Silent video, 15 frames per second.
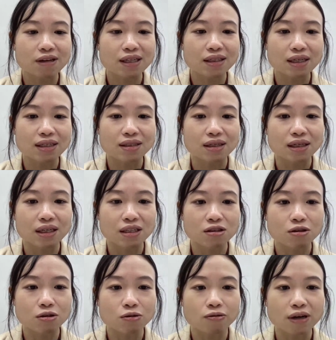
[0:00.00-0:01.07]
one is the
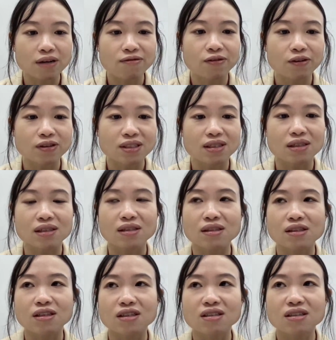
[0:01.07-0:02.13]
histogram for
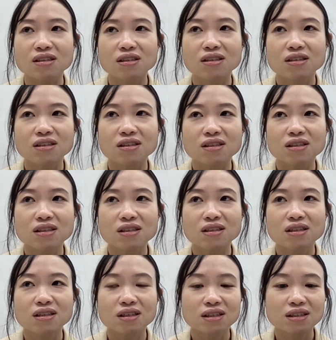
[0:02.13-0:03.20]
cylinder.
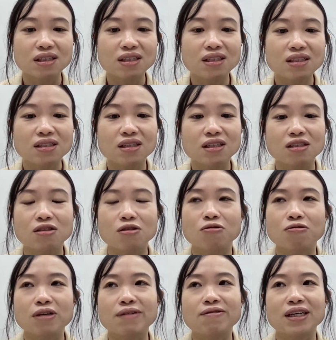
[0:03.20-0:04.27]
This is a
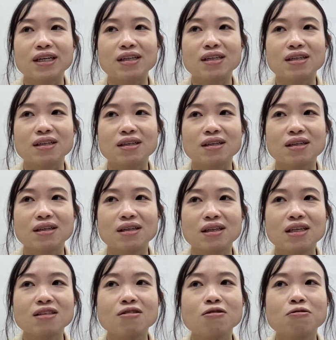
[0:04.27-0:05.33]
histogram, right?
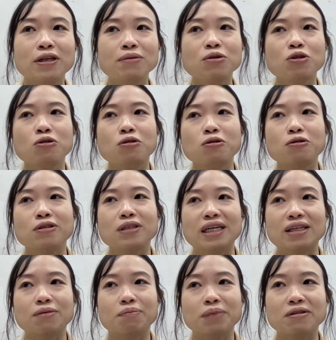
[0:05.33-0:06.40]
Histogram should look
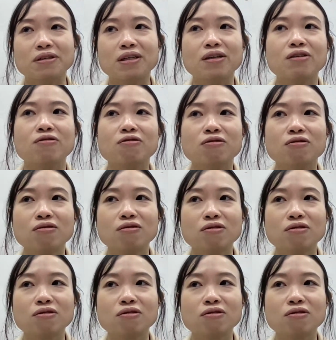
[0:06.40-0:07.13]
like a bell curve.